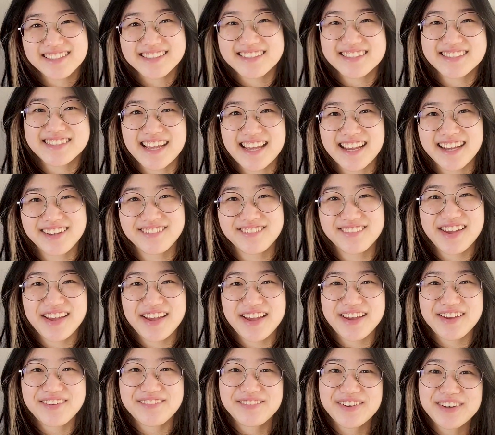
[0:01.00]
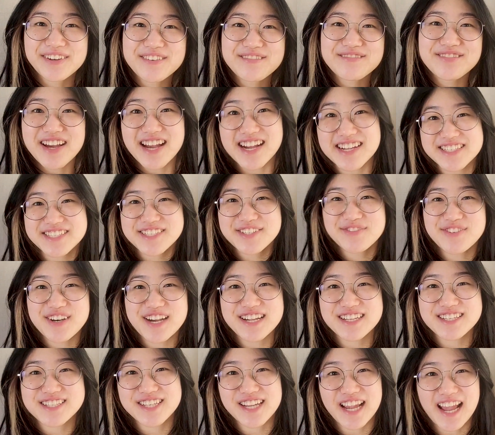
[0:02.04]
it's Sam and welcome back to
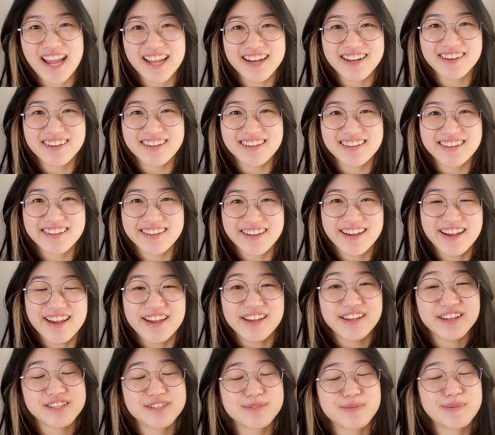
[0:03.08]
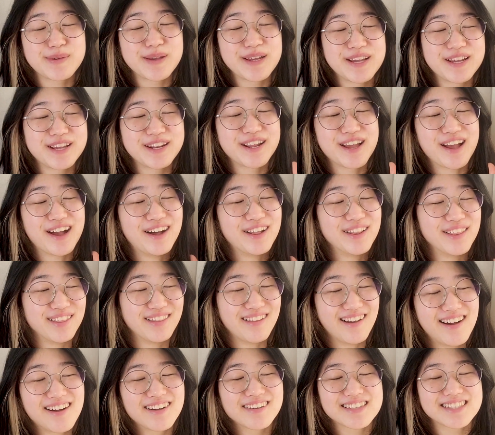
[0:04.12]
my channel. It's been a
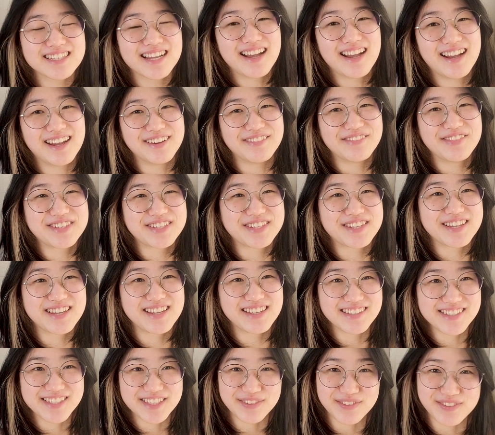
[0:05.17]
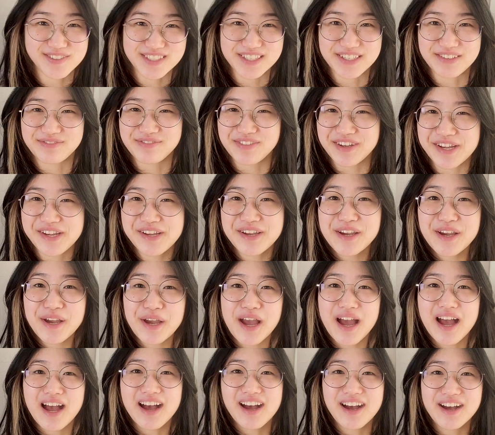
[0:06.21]
long time since you've seen me,
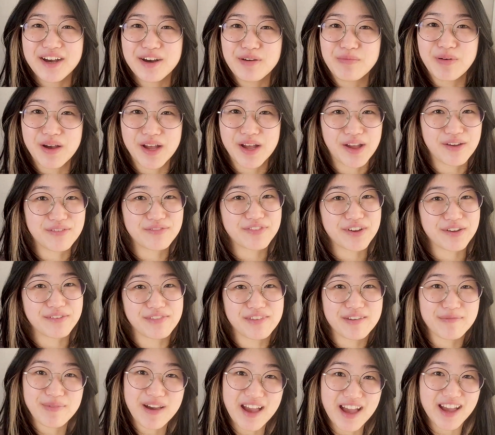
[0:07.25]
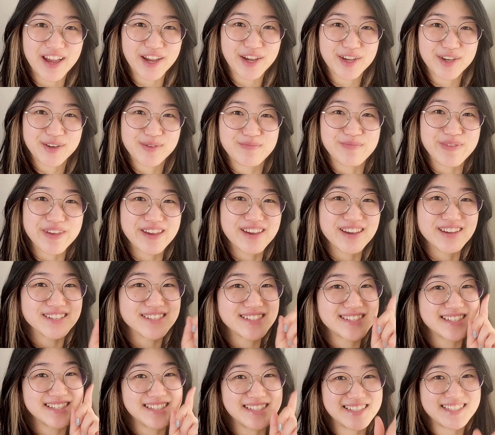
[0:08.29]
but I'm finally back because
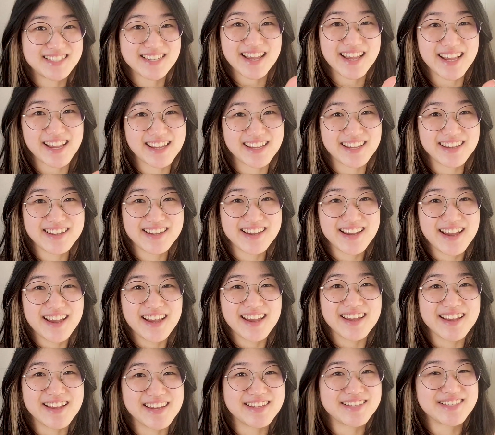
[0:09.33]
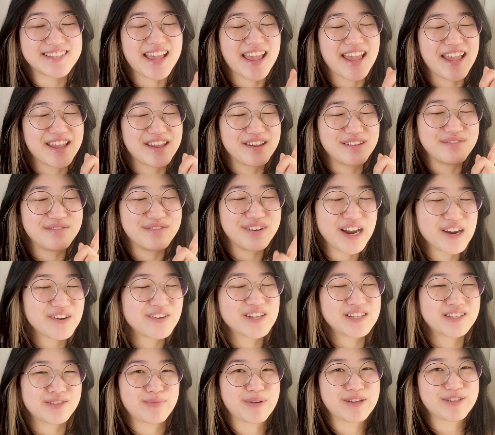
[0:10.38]
today is a
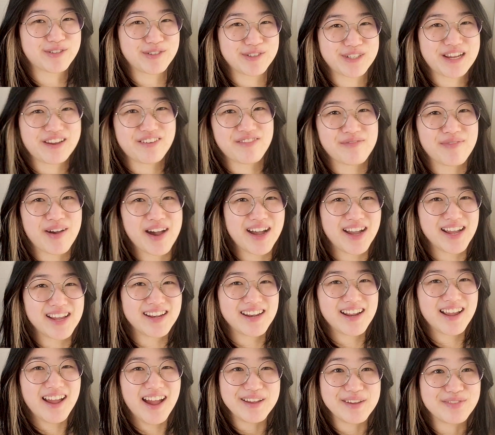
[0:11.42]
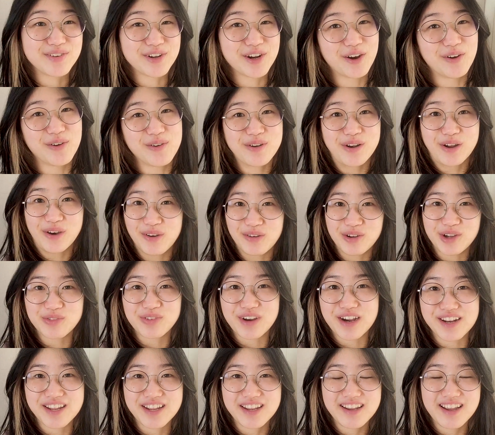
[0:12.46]
very special day of mine. If you don't know
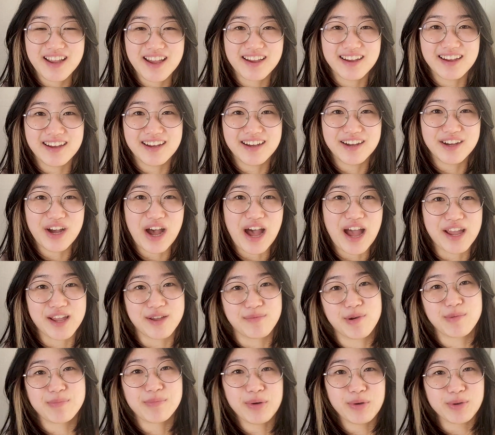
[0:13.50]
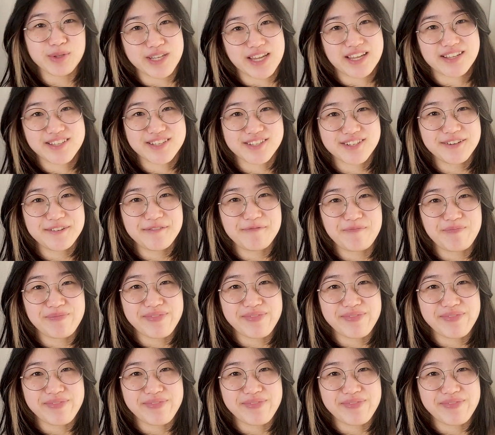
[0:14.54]
already, I am a pole dancer,